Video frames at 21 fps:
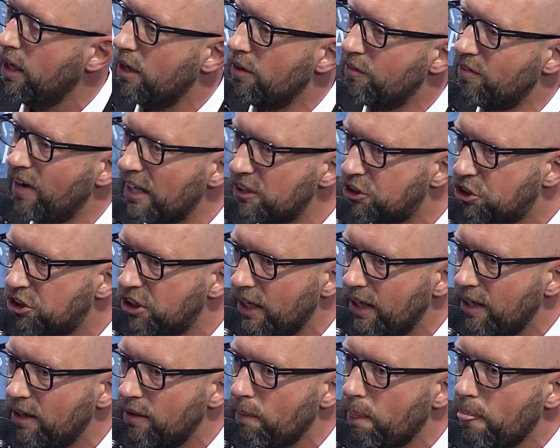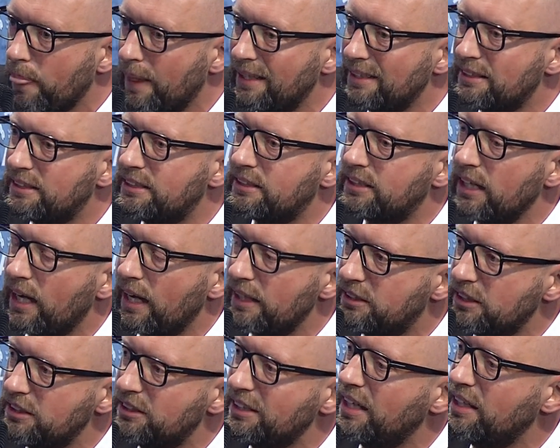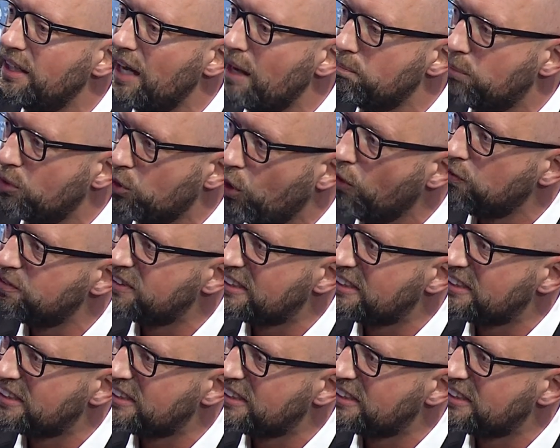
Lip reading: Russia started a number of